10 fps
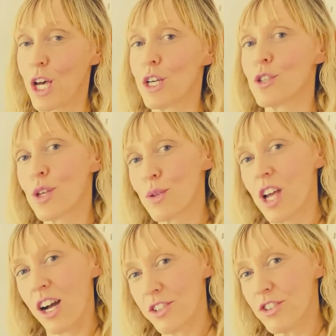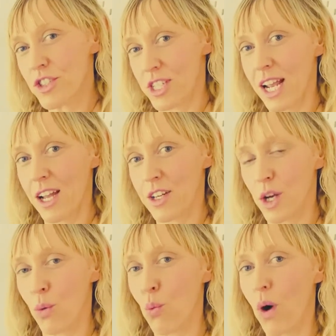So to understand
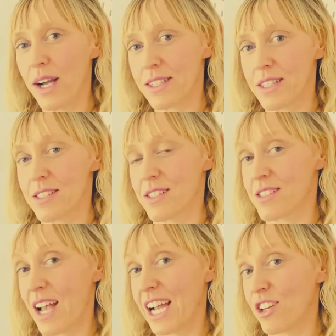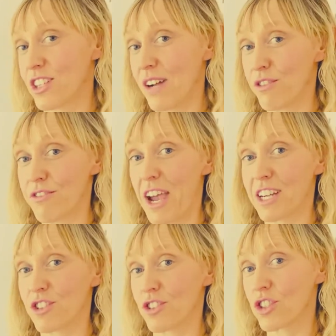what societal level
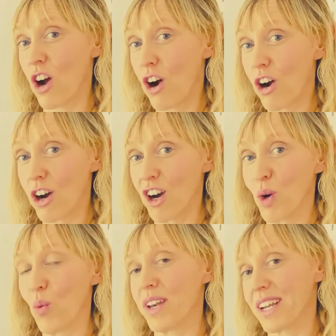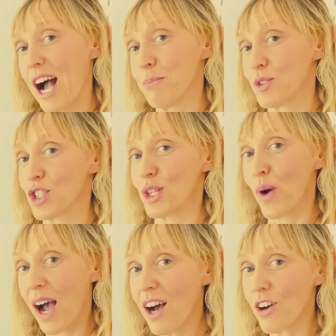factors are when it comes to
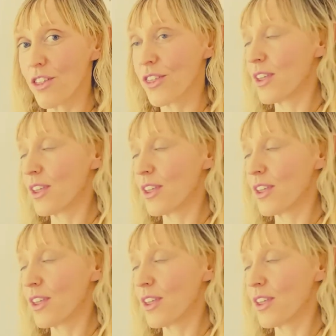health,